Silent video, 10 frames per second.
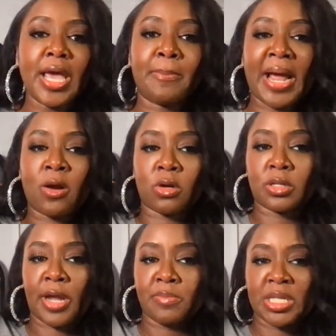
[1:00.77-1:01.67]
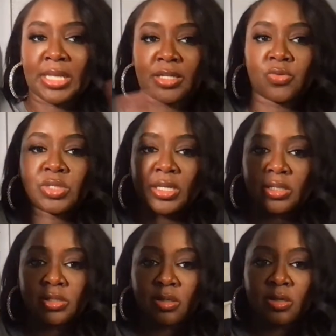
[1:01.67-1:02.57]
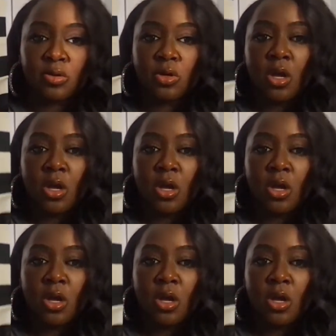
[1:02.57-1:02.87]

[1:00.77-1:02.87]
and by earlier I mean like two seconds ago,